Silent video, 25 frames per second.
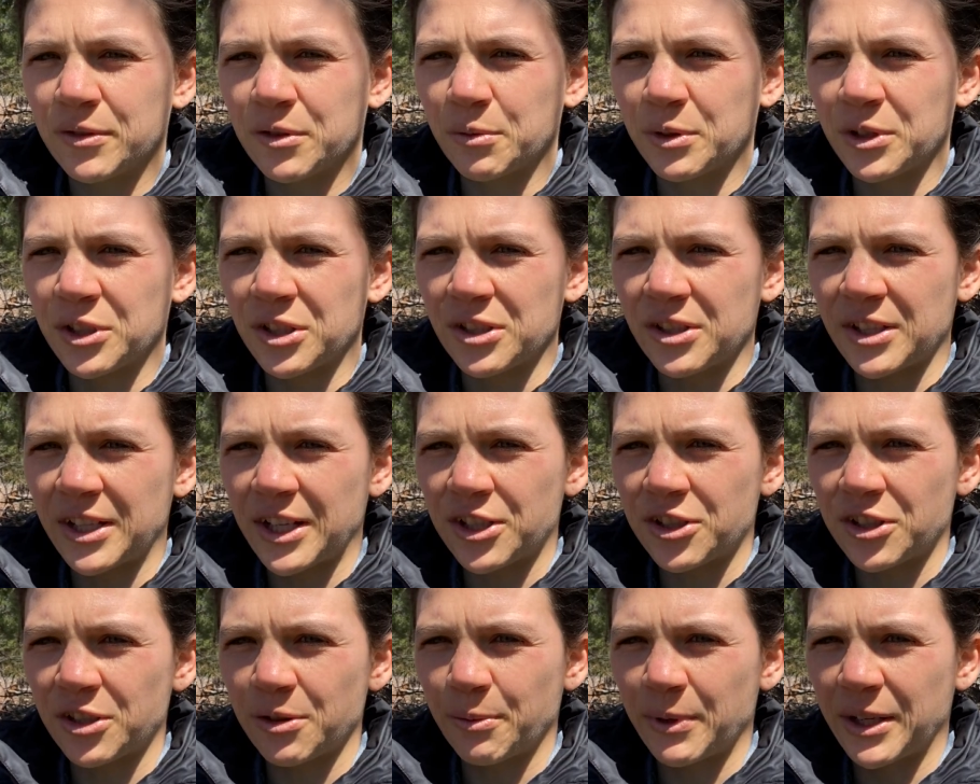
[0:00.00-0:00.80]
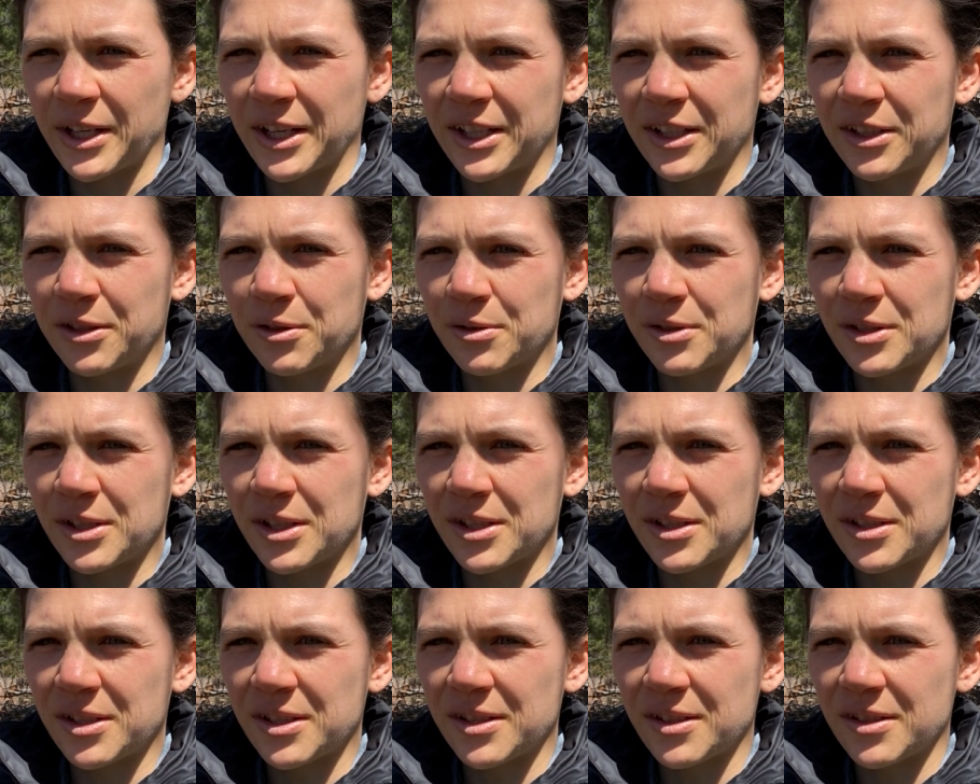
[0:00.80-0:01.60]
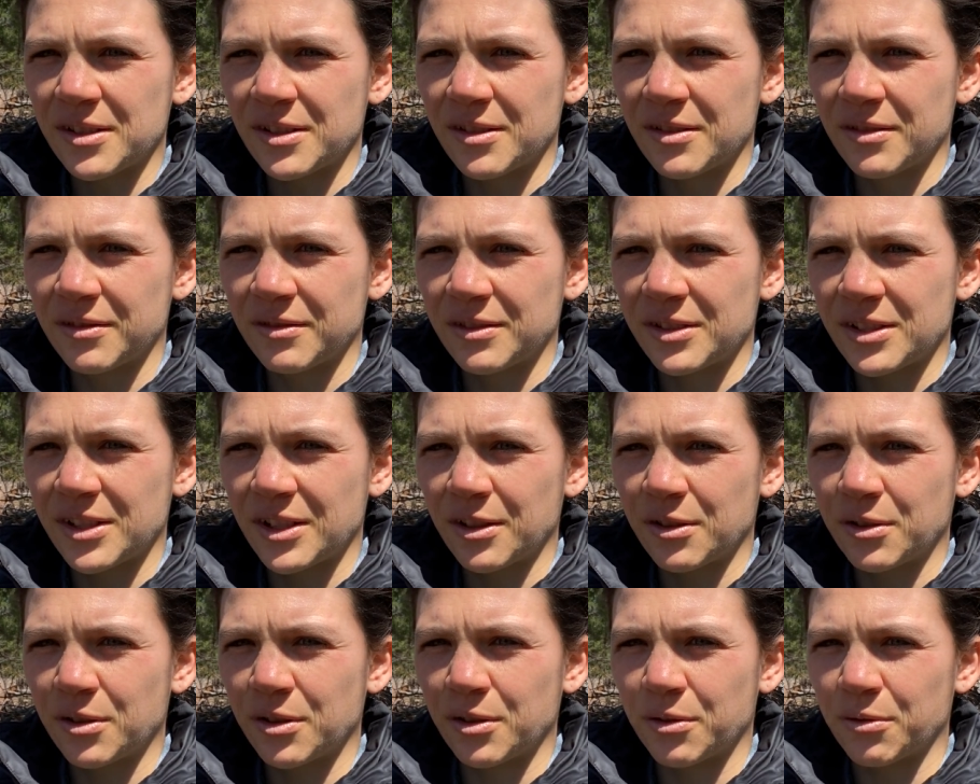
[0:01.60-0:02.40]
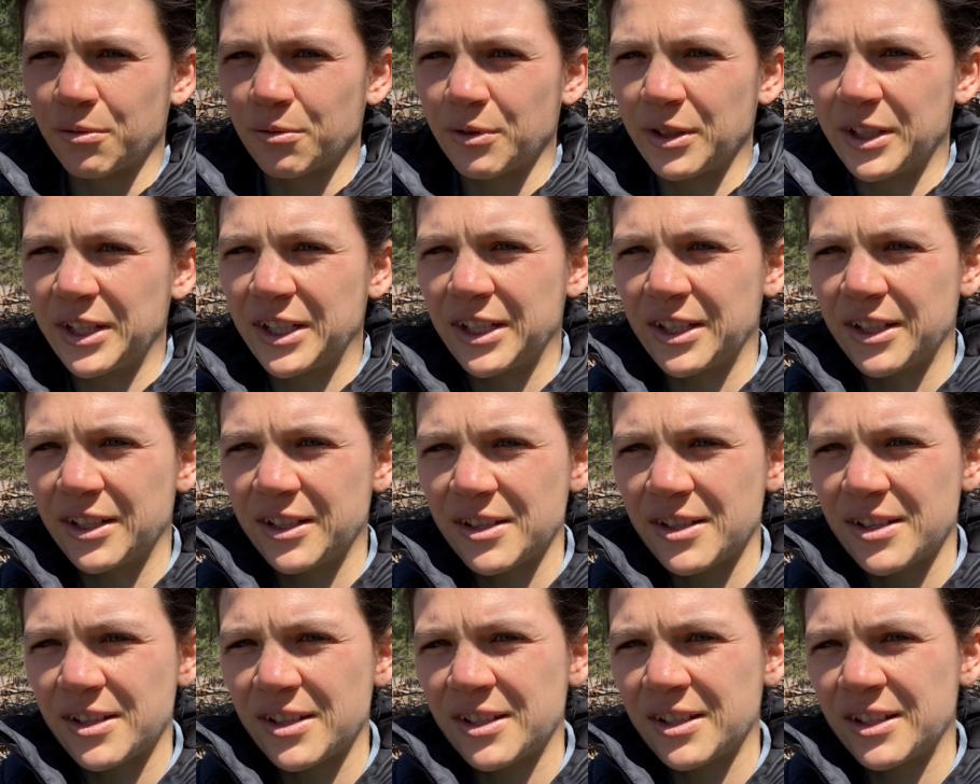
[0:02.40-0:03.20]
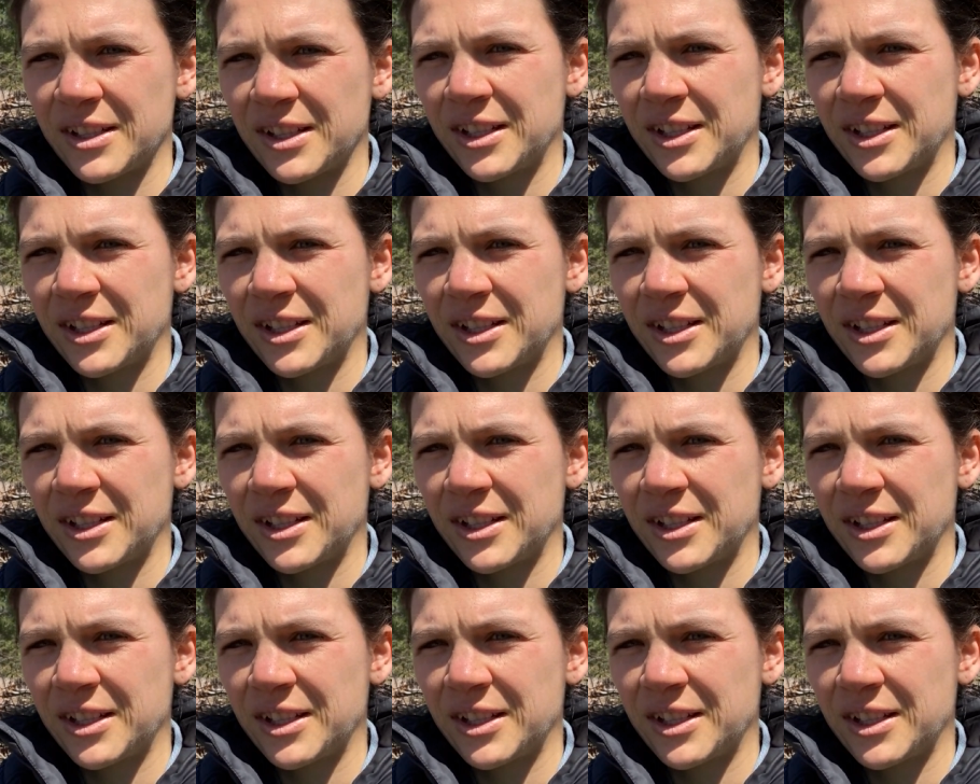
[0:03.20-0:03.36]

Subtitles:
which is actually why I use these silicone rings.